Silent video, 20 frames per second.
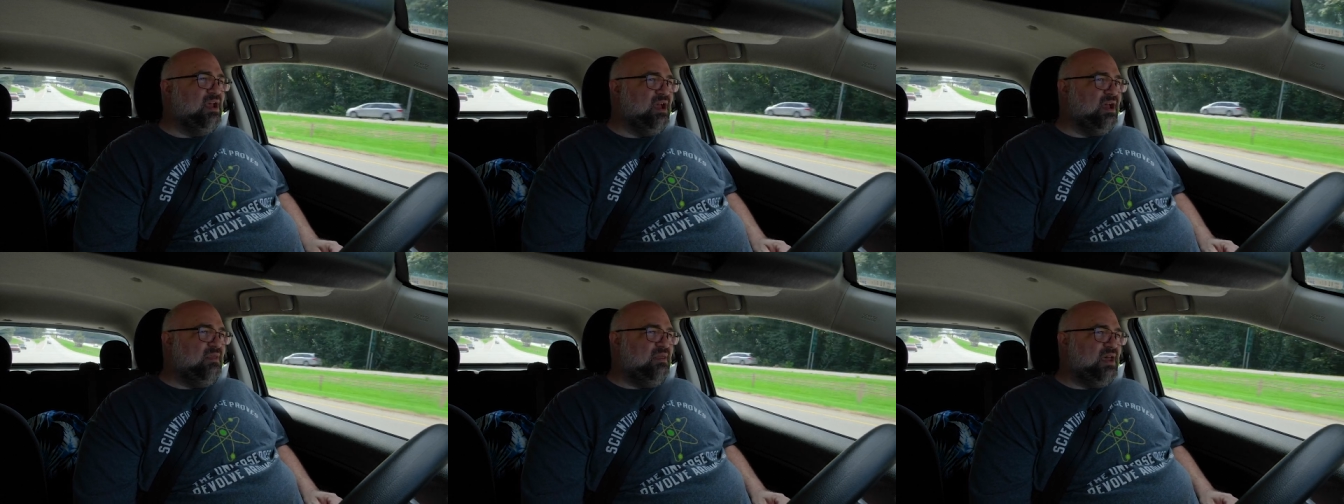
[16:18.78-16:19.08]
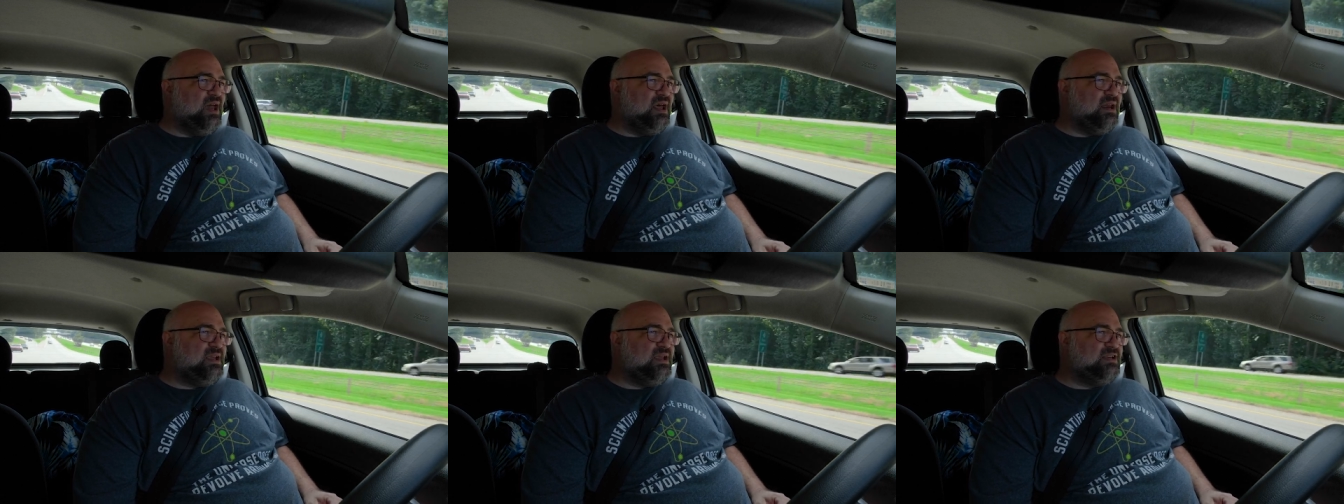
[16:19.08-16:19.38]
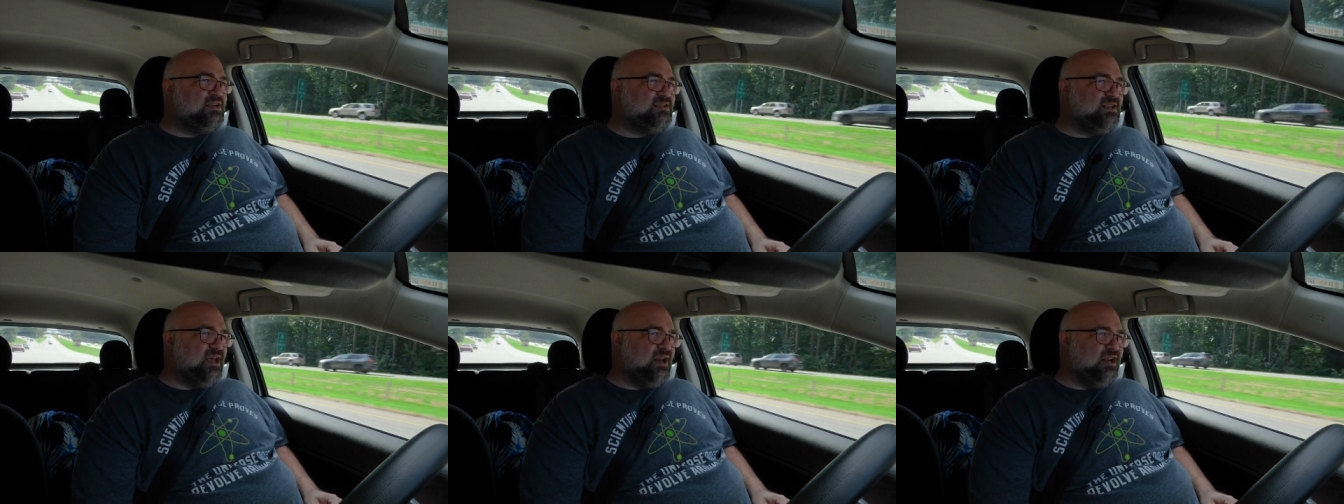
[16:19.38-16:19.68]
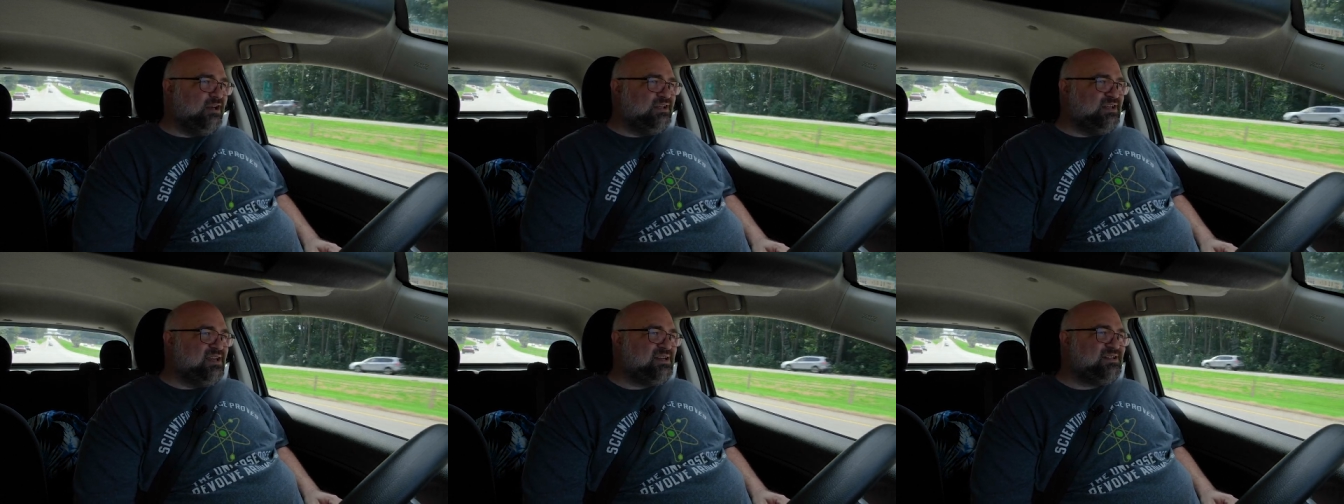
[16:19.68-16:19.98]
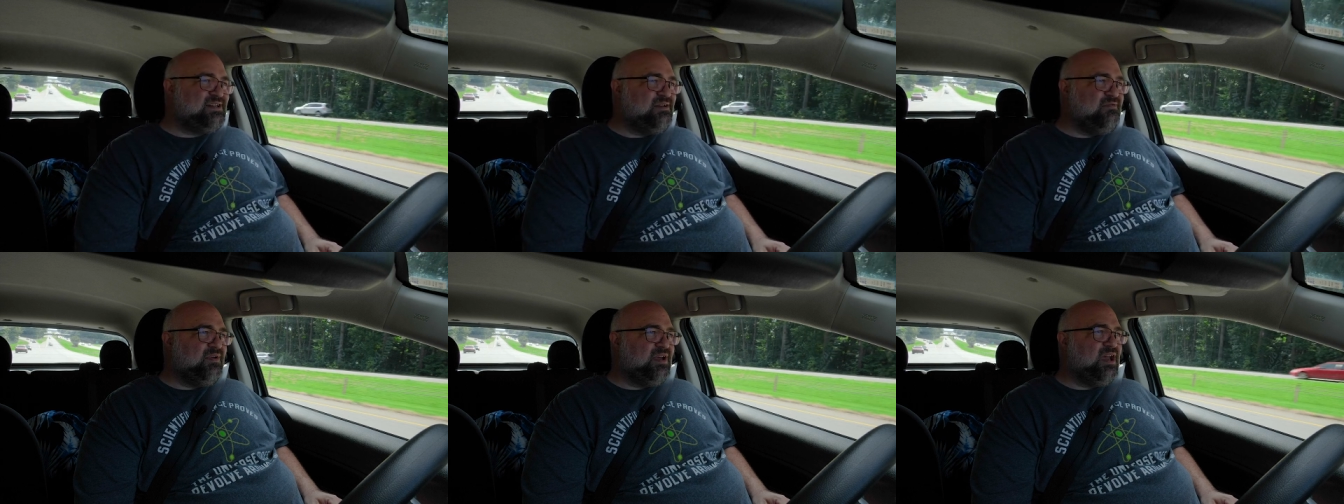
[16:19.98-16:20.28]
And that is that a
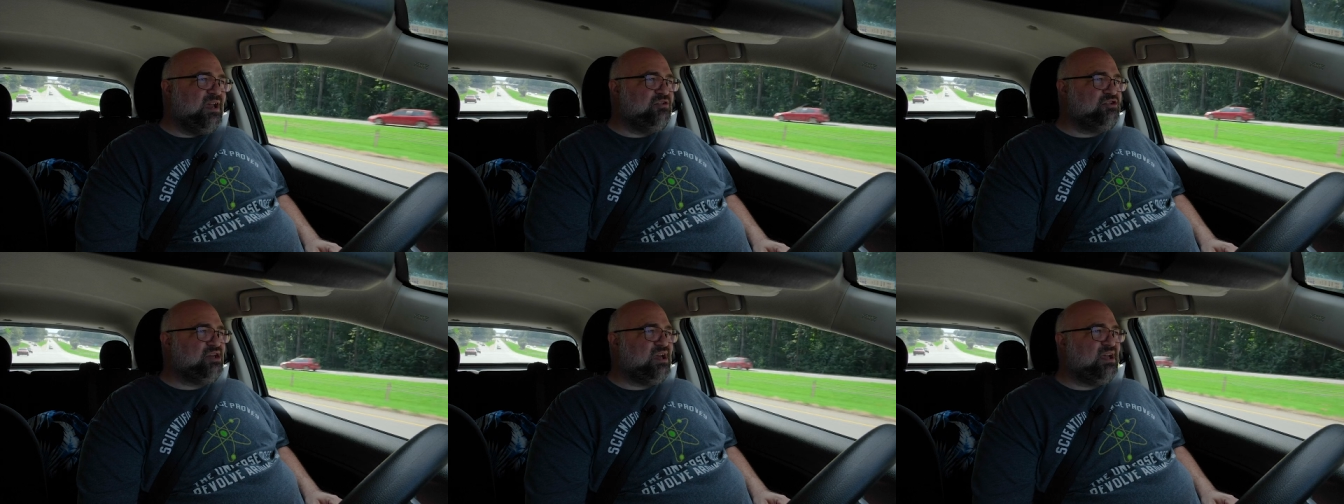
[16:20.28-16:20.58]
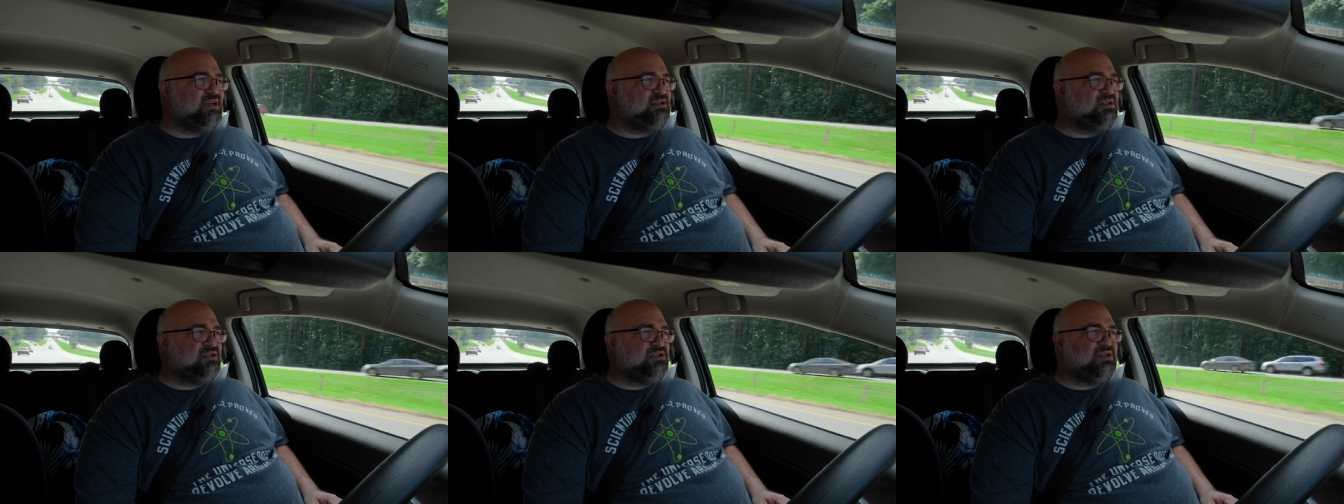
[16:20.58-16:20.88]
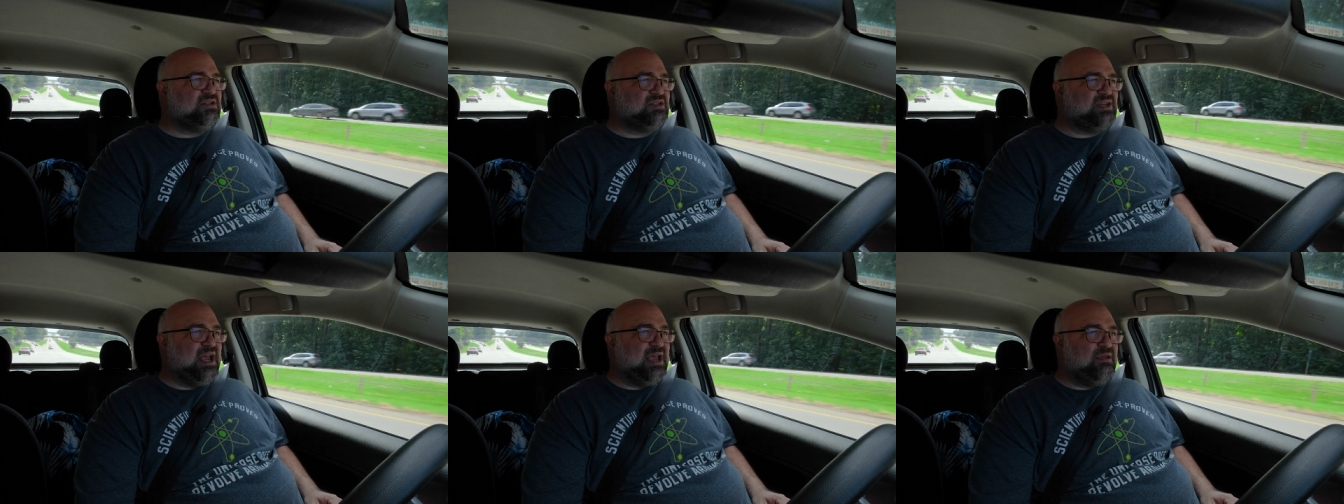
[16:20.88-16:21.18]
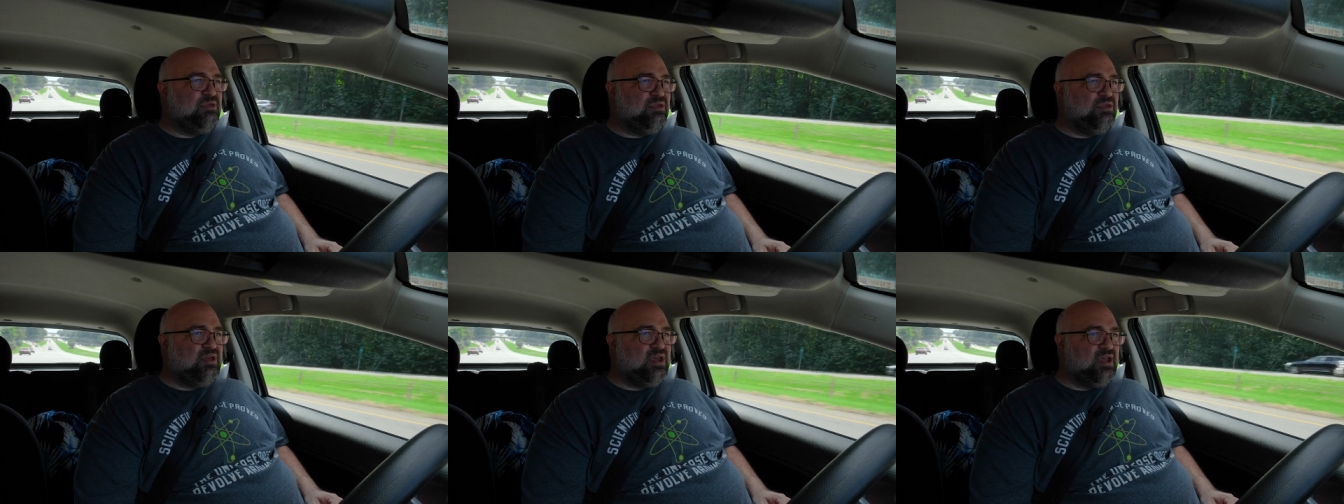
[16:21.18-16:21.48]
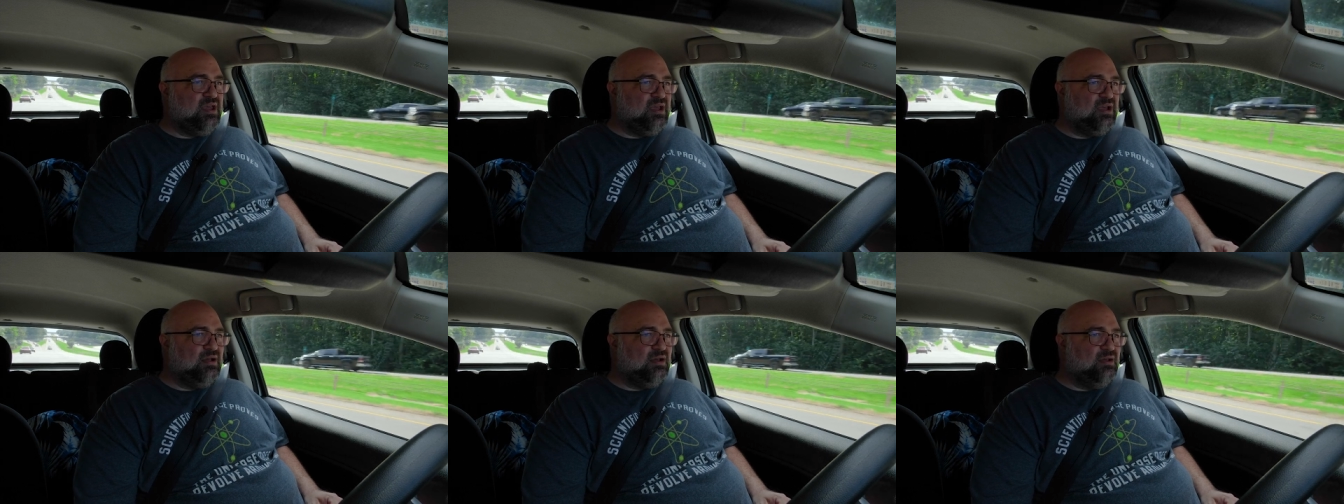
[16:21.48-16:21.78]
Disney VHS is just a
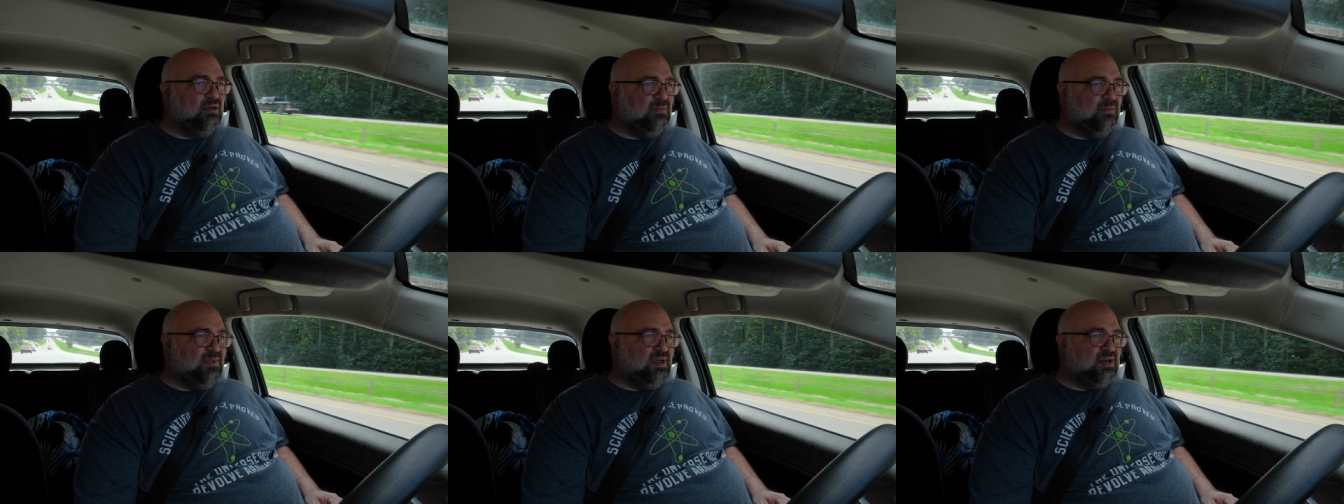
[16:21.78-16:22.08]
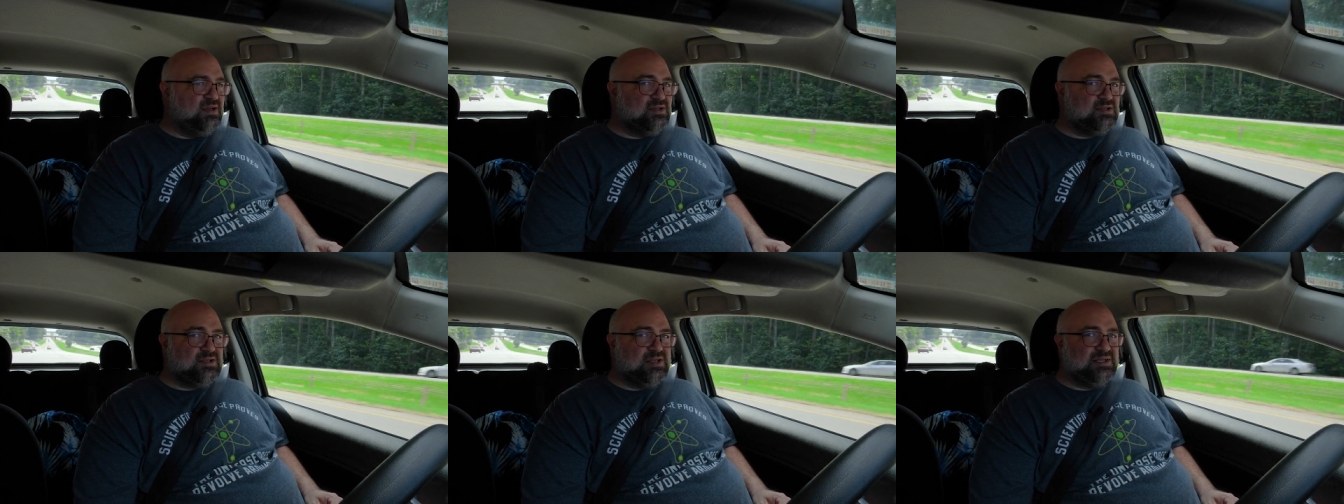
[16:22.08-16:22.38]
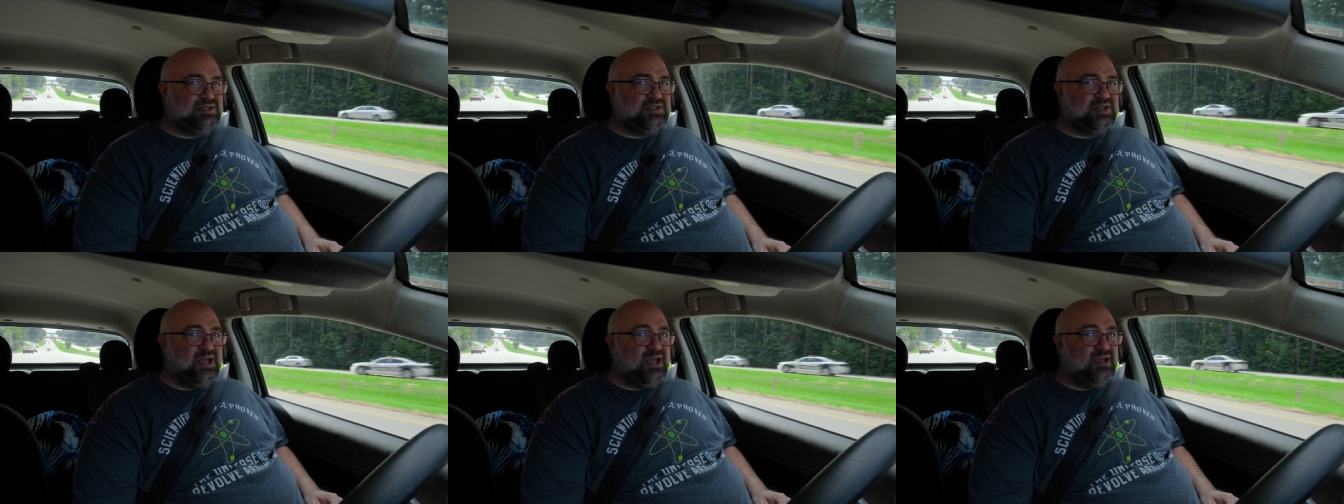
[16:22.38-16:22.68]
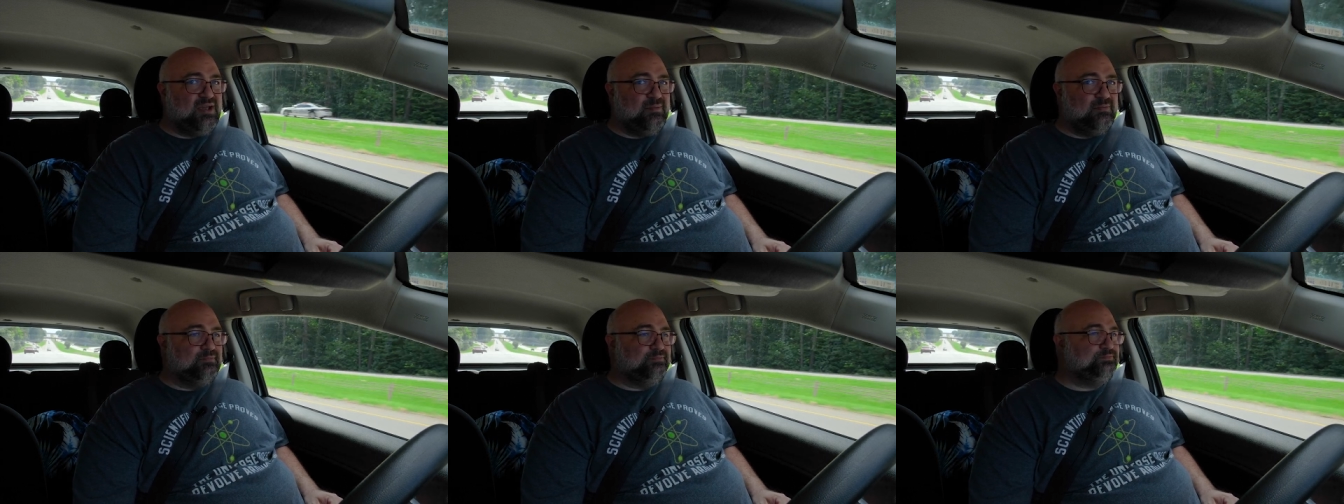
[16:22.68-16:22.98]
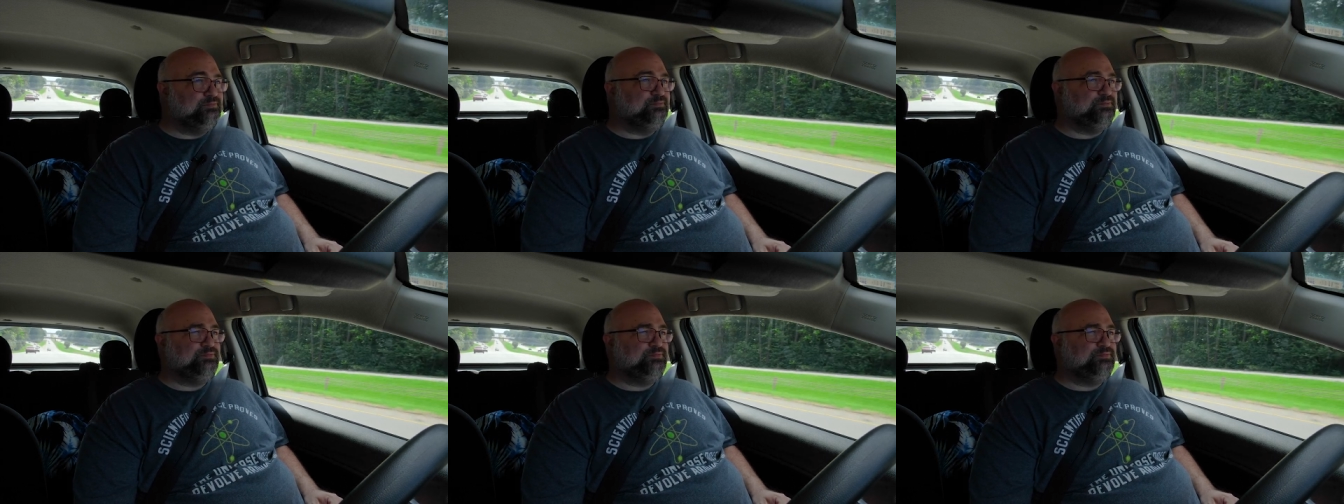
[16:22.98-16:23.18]
thing that is the same.